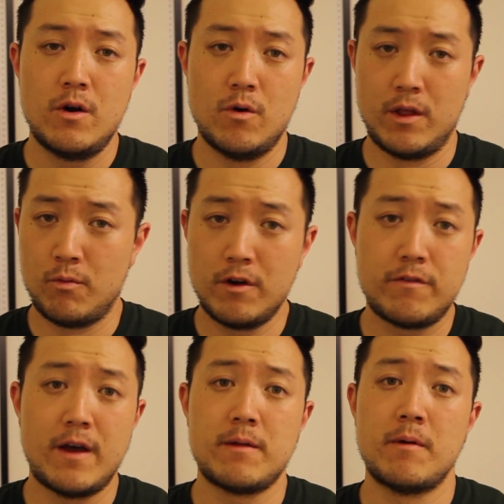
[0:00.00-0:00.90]
or the one
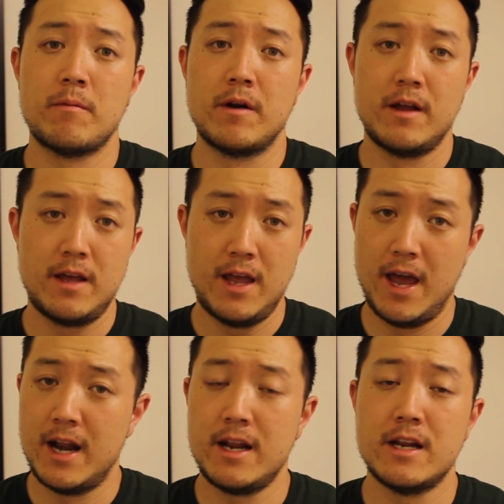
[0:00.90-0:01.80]
family member
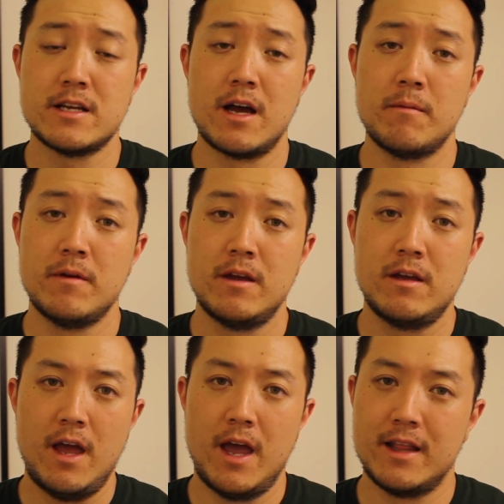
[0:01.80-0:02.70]
at any time
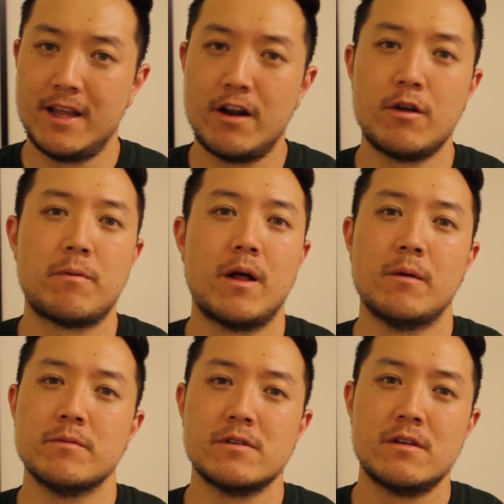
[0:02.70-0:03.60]
and let out your
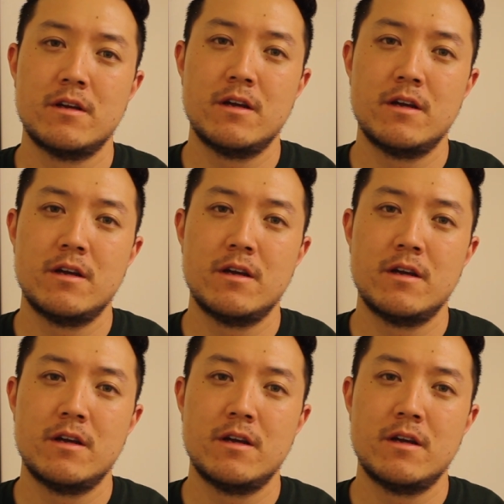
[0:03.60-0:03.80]
problems.